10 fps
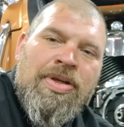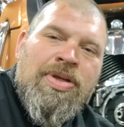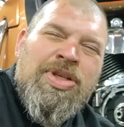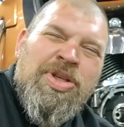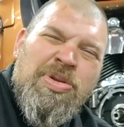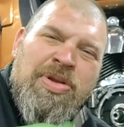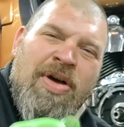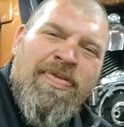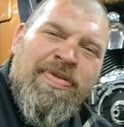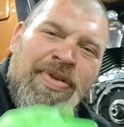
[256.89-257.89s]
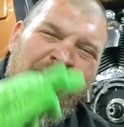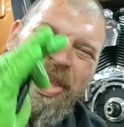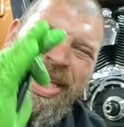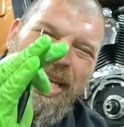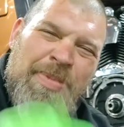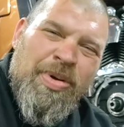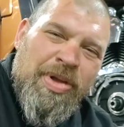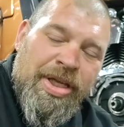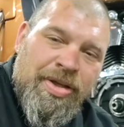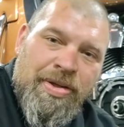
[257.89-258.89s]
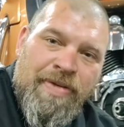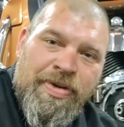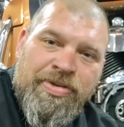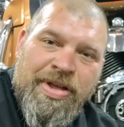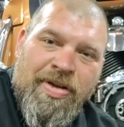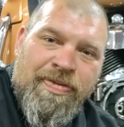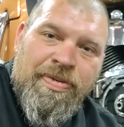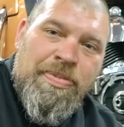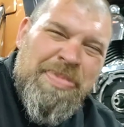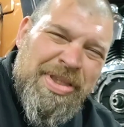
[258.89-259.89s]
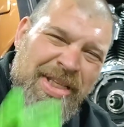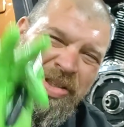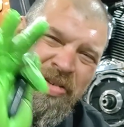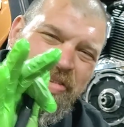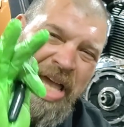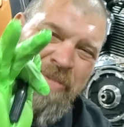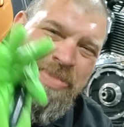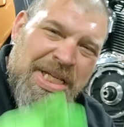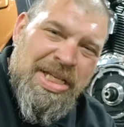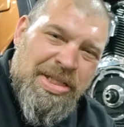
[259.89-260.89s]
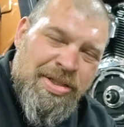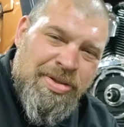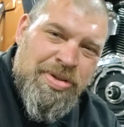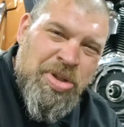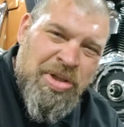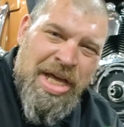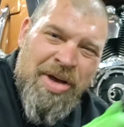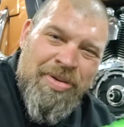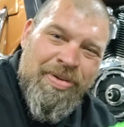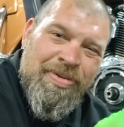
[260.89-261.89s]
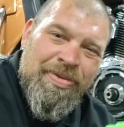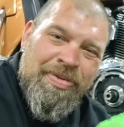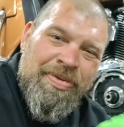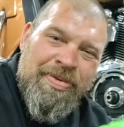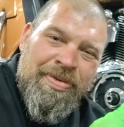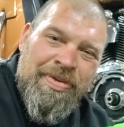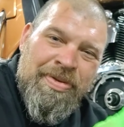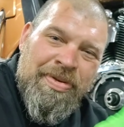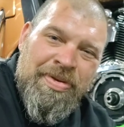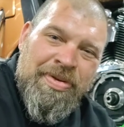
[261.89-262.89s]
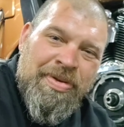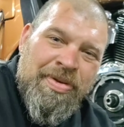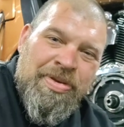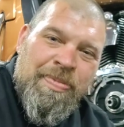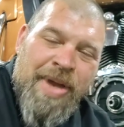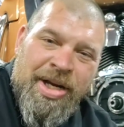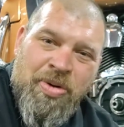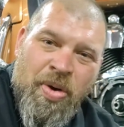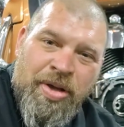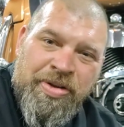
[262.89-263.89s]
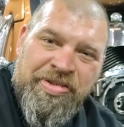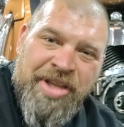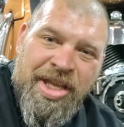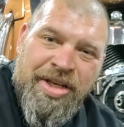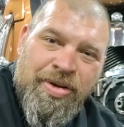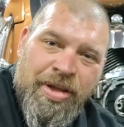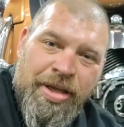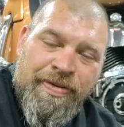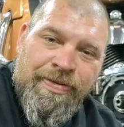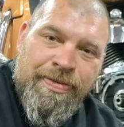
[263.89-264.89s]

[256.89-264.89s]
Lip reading: You love thy neighbor like you love yourself. But that does not mean you allow the bad coil to stay in your life.